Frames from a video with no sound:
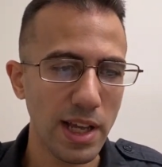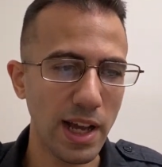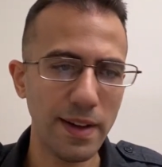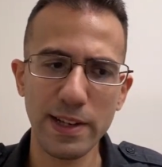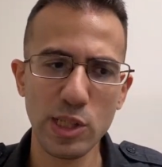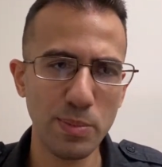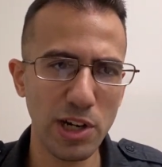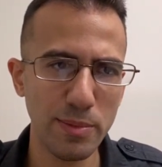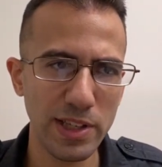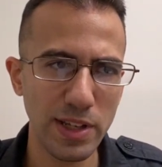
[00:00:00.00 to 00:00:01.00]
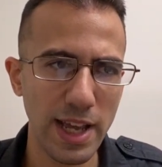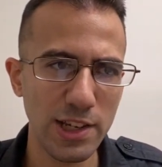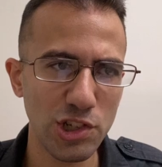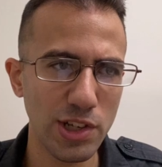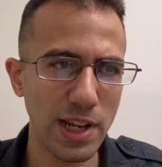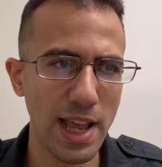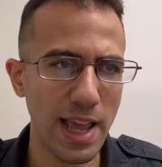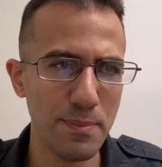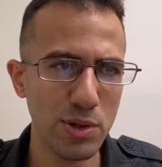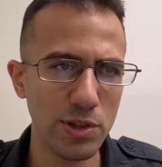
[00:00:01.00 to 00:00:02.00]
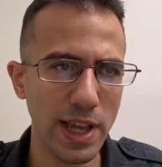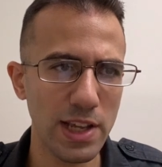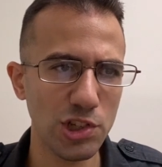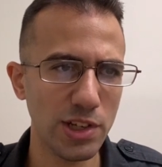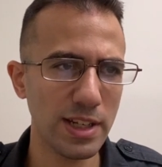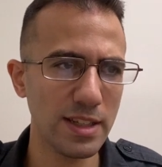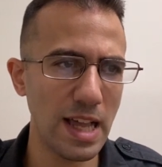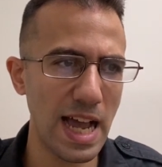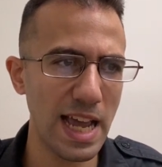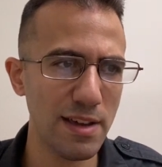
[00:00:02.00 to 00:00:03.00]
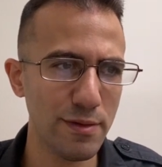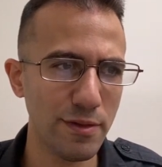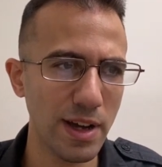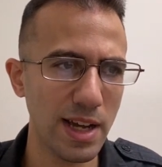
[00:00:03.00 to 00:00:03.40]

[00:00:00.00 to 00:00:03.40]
Experimentation, amputation, live,